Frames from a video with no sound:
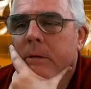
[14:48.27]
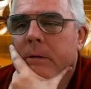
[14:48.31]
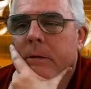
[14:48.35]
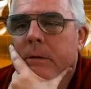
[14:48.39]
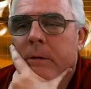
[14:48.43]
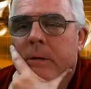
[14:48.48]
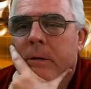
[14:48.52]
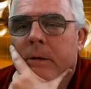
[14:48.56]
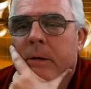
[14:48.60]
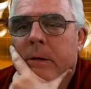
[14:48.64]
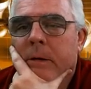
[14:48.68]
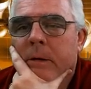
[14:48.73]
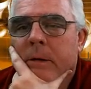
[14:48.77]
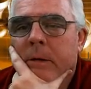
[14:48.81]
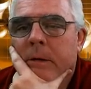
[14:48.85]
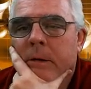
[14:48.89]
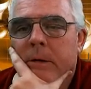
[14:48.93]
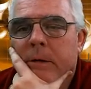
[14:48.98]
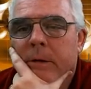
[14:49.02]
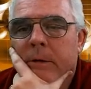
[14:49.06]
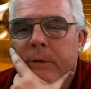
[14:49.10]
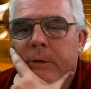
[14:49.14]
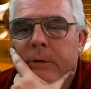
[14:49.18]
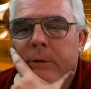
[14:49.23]
Can he
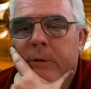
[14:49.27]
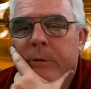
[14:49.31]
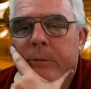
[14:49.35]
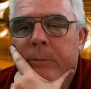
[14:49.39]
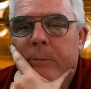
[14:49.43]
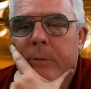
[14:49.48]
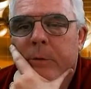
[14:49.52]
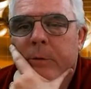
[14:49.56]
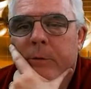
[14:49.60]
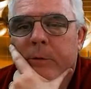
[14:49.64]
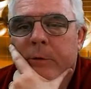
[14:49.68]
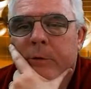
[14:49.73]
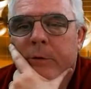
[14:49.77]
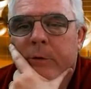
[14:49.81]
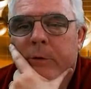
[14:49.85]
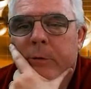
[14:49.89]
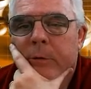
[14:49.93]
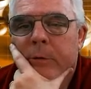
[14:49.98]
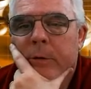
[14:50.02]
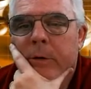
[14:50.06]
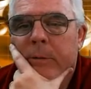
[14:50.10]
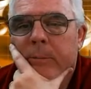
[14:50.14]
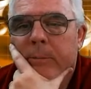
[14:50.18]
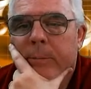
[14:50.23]
not just move his
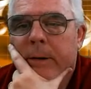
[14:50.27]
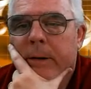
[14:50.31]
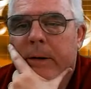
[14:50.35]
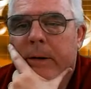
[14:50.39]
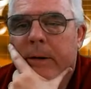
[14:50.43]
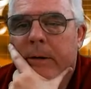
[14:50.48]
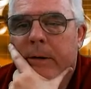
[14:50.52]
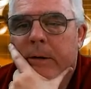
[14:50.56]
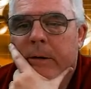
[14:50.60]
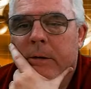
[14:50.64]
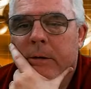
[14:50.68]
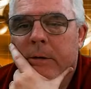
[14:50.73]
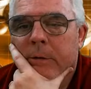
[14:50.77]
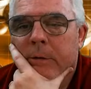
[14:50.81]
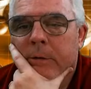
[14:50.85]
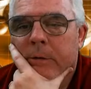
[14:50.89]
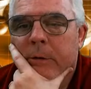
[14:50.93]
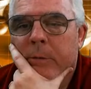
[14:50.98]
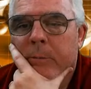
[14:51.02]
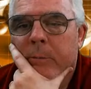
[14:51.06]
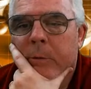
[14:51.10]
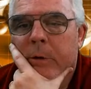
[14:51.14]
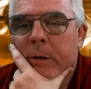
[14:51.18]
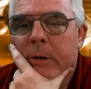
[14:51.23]
queen back
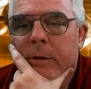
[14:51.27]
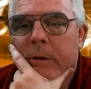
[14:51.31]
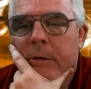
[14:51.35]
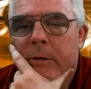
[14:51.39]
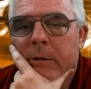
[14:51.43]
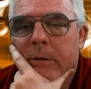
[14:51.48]
somewhere?